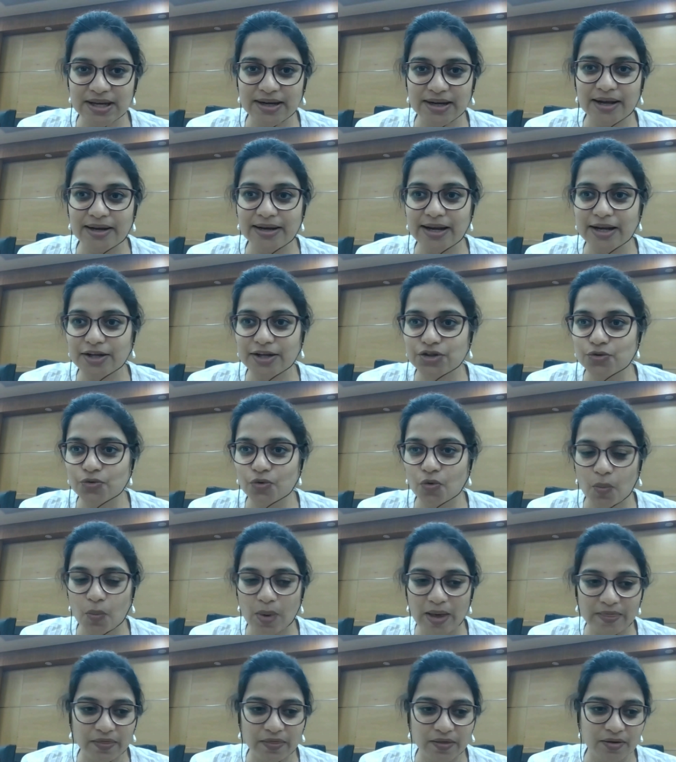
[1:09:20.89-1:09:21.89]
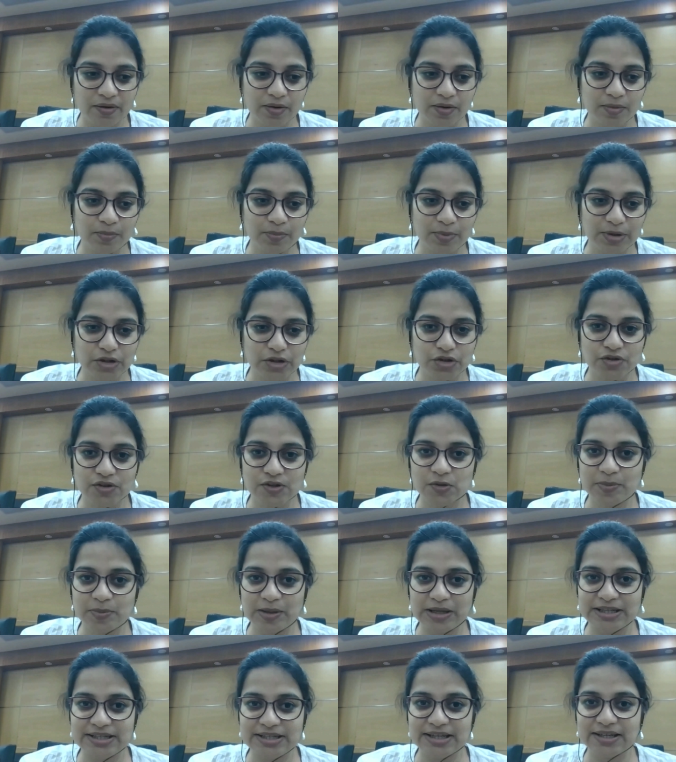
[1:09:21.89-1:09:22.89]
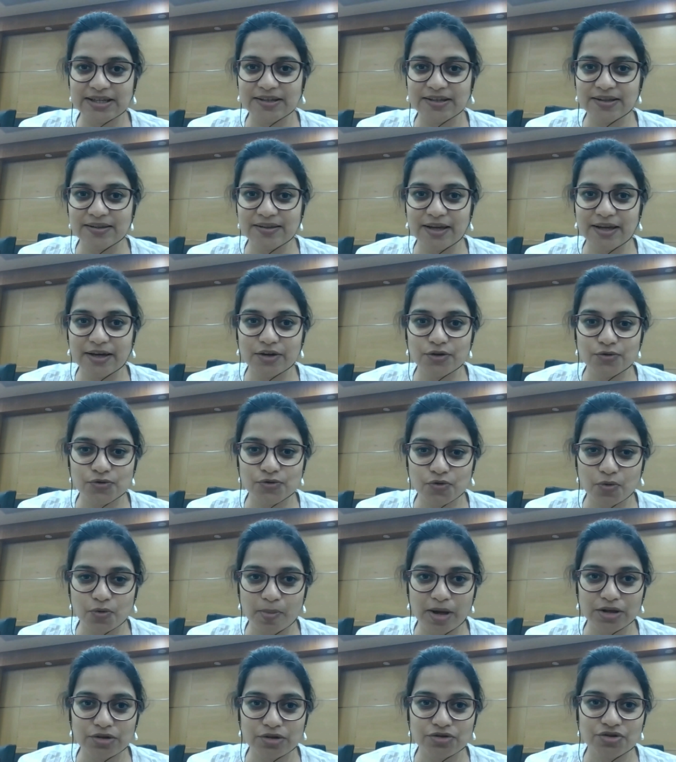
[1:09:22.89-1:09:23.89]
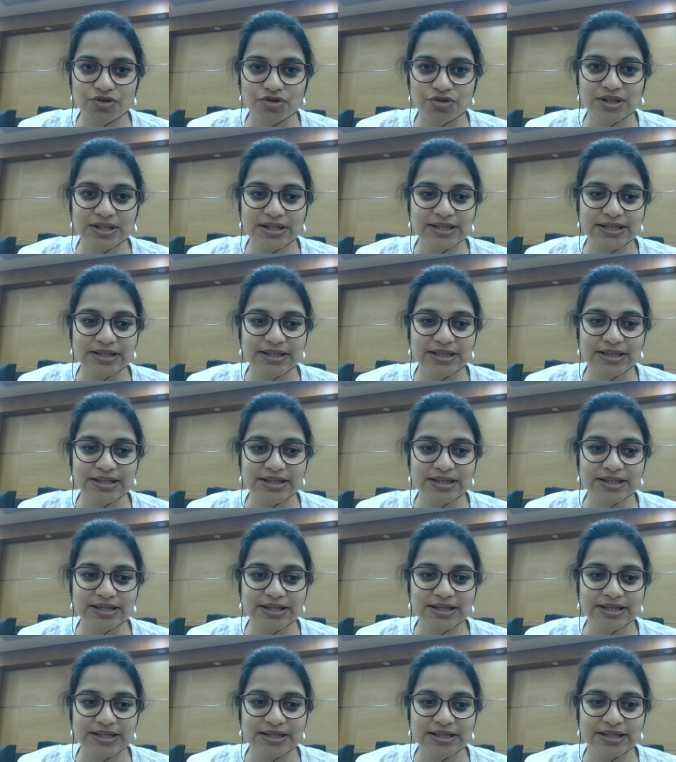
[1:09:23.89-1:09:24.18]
And I'll let you know when the picture is being taken. Thank you so much.